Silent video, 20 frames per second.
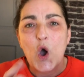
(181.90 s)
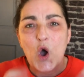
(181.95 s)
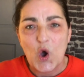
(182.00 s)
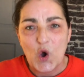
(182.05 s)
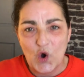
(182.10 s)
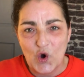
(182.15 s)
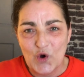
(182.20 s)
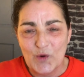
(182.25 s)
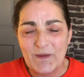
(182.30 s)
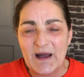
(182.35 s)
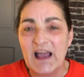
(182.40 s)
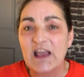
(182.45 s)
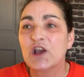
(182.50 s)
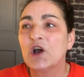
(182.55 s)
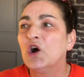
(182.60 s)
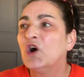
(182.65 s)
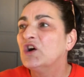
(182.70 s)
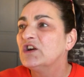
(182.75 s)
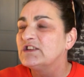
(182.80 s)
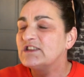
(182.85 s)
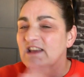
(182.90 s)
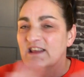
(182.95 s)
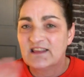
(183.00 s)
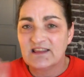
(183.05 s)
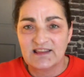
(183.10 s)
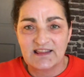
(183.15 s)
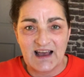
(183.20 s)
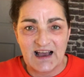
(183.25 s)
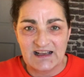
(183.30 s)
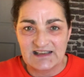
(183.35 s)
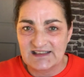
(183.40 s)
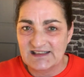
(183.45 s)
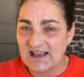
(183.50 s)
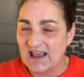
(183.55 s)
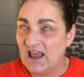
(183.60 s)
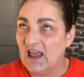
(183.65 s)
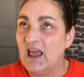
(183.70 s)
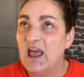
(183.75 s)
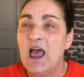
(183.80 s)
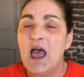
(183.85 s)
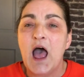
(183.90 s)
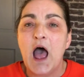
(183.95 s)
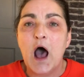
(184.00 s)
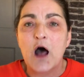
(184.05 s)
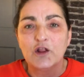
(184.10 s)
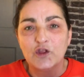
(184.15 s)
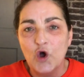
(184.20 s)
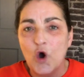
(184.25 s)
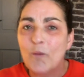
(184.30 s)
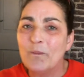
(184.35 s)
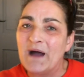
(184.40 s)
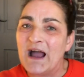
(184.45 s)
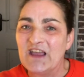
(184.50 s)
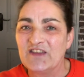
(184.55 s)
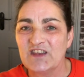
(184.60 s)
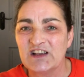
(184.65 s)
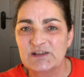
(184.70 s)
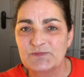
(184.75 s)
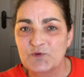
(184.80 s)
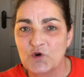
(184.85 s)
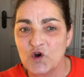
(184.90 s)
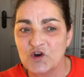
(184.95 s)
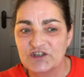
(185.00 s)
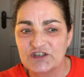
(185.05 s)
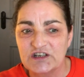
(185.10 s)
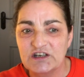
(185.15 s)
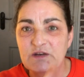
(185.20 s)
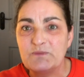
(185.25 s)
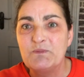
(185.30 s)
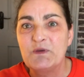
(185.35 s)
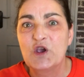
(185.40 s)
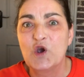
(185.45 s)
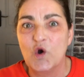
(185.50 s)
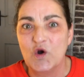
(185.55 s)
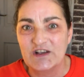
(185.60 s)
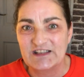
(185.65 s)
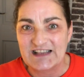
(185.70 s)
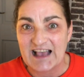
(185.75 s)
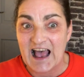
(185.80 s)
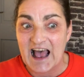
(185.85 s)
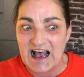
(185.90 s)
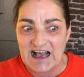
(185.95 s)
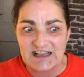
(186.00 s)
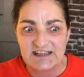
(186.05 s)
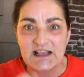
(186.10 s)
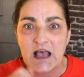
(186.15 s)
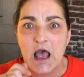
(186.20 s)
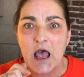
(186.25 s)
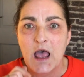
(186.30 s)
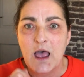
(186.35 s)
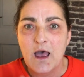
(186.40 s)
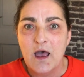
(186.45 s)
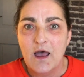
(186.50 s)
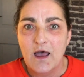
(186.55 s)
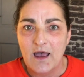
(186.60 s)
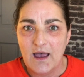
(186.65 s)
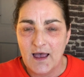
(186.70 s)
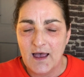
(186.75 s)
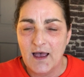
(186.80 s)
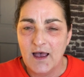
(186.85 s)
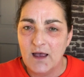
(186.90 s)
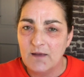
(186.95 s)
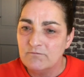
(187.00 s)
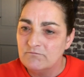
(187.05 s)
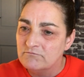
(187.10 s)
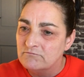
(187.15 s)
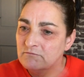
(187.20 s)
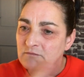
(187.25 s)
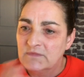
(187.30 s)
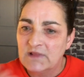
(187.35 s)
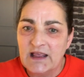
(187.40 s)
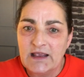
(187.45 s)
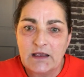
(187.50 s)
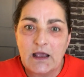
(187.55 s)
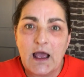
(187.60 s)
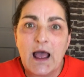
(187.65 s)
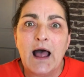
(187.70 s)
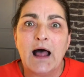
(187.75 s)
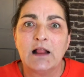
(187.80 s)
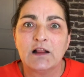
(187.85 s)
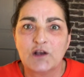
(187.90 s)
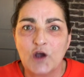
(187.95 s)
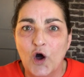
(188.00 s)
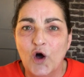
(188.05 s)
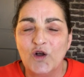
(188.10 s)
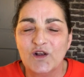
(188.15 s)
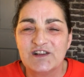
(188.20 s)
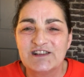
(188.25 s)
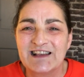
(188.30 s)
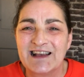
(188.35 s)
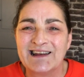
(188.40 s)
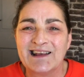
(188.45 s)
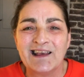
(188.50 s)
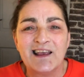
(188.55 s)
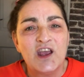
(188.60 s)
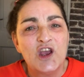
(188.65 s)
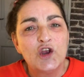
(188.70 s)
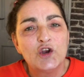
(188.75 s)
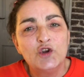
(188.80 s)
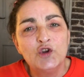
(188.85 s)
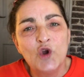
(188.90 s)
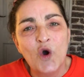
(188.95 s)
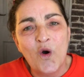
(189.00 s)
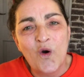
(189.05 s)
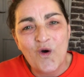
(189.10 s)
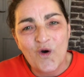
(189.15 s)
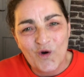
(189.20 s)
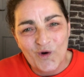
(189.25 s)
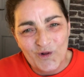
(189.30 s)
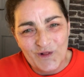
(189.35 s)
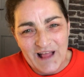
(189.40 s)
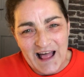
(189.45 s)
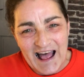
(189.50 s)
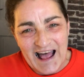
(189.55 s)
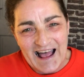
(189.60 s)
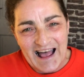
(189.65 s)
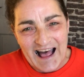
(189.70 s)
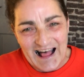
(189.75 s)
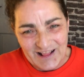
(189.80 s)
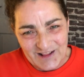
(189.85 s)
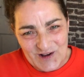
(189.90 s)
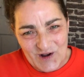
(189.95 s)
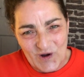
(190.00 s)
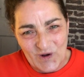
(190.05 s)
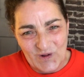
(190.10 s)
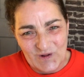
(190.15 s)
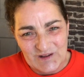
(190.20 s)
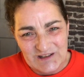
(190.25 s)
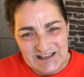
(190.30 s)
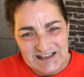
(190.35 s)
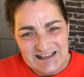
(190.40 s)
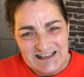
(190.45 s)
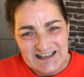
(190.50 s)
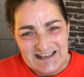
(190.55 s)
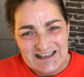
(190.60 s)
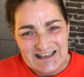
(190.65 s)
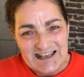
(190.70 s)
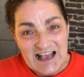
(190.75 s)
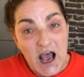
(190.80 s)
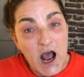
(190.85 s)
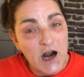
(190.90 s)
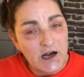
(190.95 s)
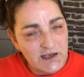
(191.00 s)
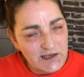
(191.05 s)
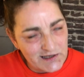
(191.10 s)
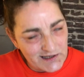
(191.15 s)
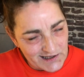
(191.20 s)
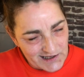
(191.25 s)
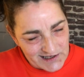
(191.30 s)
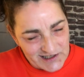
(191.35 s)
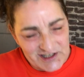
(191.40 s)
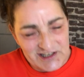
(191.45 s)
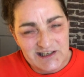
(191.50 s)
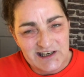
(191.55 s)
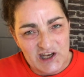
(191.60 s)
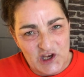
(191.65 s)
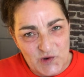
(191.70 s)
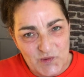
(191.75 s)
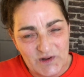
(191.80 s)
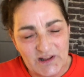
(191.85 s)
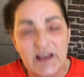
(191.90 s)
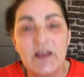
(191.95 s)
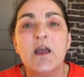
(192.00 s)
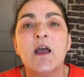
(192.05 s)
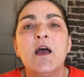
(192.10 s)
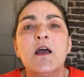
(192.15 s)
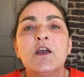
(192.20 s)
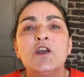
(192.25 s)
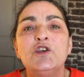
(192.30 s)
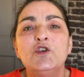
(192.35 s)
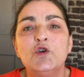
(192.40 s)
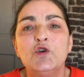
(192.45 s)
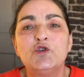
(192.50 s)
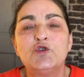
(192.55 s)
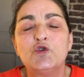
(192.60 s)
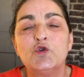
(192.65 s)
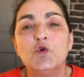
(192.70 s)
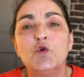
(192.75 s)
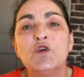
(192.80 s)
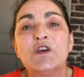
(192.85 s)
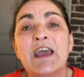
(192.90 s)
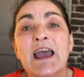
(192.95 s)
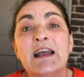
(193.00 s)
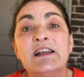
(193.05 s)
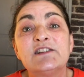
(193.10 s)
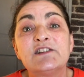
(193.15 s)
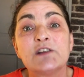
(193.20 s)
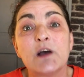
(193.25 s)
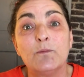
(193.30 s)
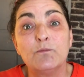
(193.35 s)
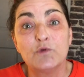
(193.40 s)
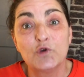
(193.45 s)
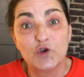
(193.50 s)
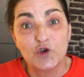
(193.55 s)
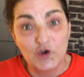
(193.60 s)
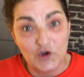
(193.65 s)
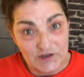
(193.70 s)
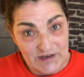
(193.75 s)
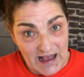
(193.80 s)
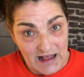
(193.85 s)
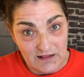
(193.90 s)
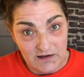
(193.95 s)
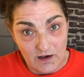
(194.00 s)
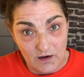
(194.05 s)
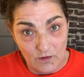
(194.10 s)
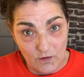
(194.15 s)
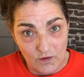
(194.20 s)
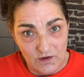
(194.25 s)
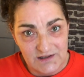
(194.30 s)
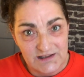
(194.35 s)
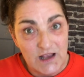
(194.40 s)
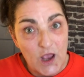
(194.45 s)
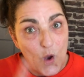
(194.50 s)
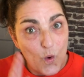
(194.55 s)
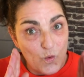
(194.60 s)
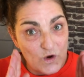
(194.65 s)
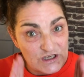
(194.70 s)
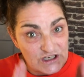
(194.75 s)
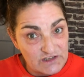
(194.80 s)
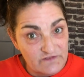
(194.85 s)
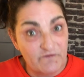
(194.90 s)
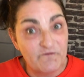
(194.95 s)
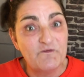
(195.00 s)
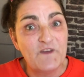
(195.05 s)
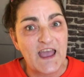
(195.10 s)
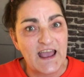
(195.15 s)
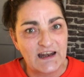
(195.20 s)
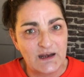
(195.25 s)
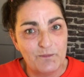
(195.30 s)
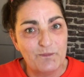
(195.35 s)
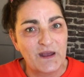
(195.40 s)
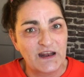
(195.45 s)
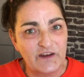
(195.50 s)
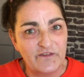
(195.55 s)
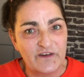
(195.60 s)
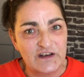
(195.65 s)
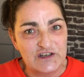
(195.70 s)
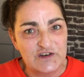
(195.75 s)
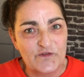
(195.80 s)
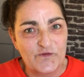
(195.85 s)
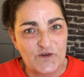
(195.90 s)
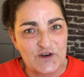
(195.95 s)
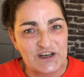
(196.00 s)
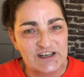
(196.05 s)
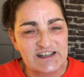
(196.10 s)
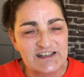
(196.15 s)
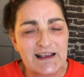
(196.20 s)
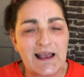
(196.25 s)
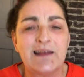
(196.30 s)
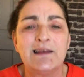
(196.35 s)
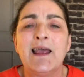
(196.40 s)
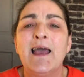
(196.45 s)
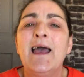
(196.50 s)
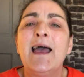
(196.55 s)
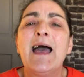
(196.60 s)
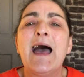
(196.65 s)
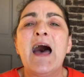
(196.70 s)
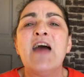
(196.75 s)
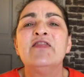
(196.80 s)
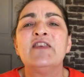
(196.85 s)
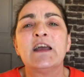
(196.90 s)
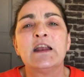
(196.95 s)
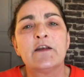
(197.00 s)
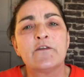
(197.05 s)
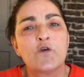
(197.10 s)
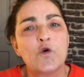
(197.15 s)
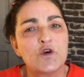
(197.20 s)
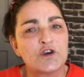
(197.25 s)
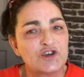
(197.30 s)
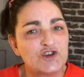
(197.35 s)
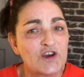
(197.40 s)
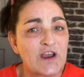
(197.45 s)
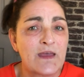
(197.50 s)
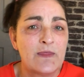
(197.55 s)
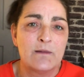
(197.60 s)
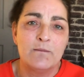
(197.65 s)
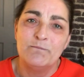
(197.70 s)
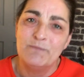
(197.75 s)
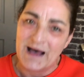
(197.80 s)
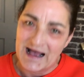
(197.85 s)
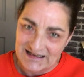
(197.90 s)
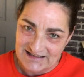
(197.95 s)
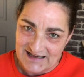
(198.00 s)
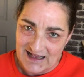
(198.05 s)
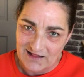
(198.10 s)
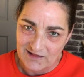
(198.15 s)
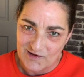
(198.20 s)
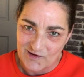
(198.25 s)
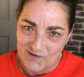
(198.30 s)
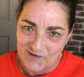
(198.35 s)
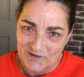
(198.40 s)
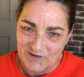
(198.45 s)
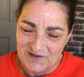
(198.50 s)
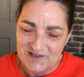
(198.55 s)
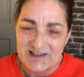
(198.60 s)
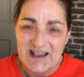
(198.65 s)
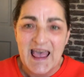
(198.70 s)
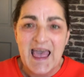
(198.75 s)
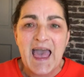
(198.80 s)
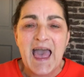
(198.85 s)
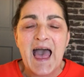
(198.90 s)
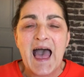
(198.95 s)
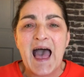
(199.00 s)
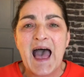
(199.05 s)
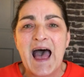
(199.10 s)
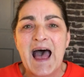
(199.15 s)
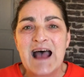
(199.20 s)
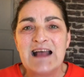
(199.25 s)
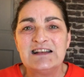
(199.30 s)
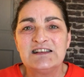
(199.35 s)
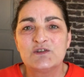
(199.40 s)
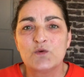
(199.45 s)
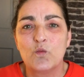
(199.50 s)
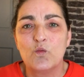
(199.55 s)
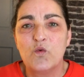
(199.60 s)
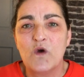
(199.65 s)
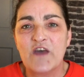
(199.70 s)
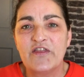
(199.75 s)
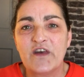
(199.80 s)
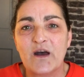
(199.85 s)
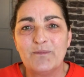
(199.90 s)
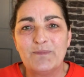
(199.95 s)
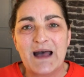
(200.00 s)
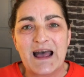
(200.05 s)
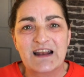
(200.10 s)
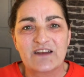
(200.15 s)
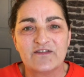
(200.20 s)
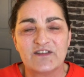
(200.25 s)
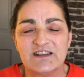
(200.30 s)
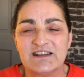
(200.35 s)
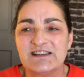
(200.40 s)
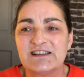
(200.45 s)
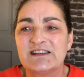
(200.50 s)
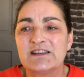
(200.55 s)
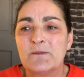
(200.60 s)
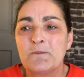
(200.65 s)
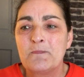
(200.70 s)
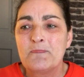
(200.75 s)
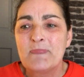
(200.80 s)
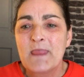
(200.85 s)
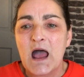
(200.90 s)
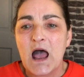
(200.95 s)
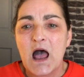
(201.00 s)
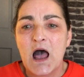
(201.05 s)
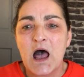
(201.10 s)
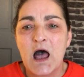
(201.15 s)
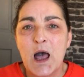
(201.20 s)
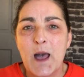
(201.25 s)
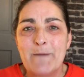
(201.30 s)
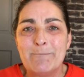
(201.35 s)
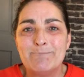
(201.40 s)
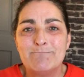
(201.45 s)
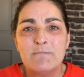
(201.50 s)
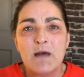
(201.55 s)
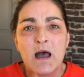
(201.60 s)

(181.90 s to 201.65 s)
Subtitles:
oh my God, that's it, I'll not buy this product because it has like alcohols in it. Not all alcohols are created equally. You do get some good alcohols, which is very beneficial for your skin, and then of course you get the bad alcohols. And with paraffins, I'm